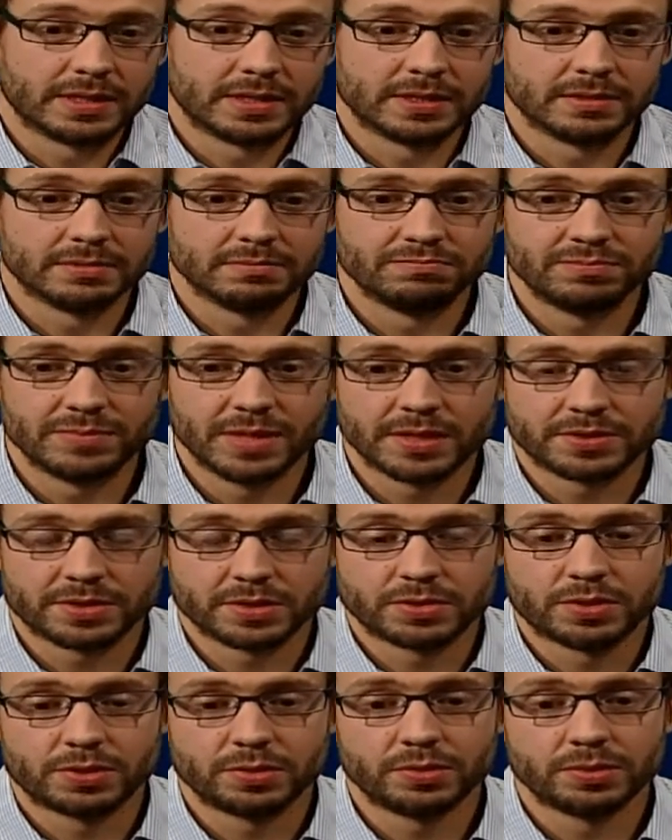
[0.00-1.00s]
And, and so
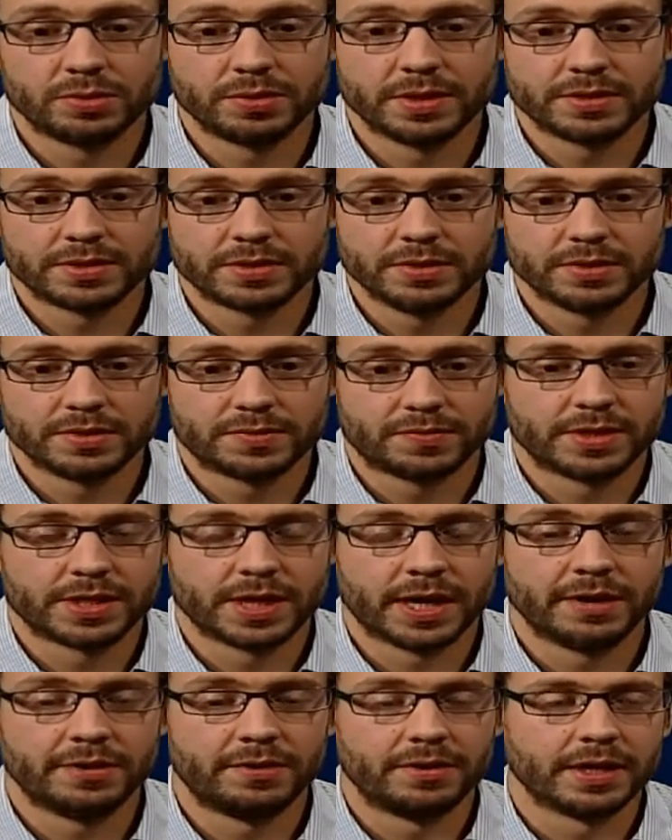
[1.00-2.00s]
it's a it's a
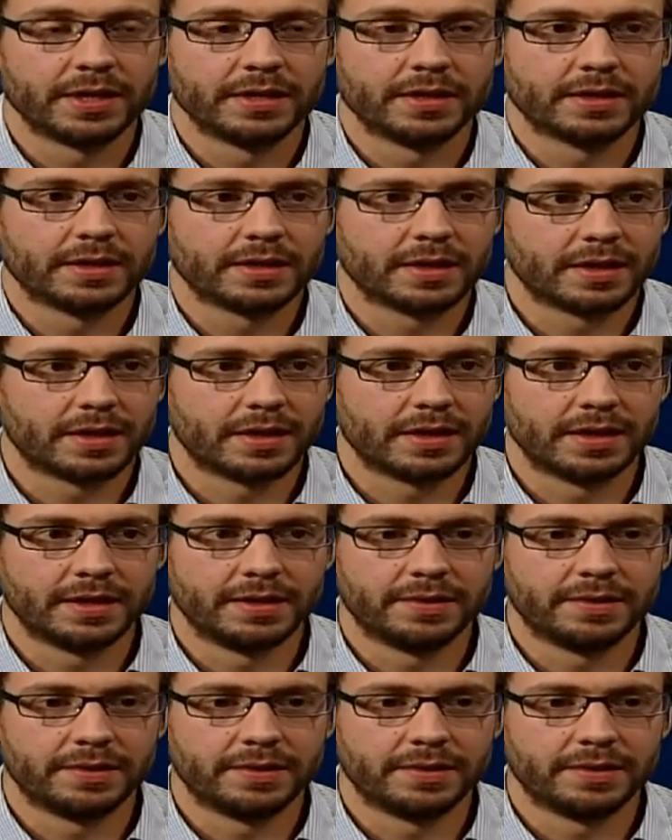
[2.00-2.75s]
tool that's used for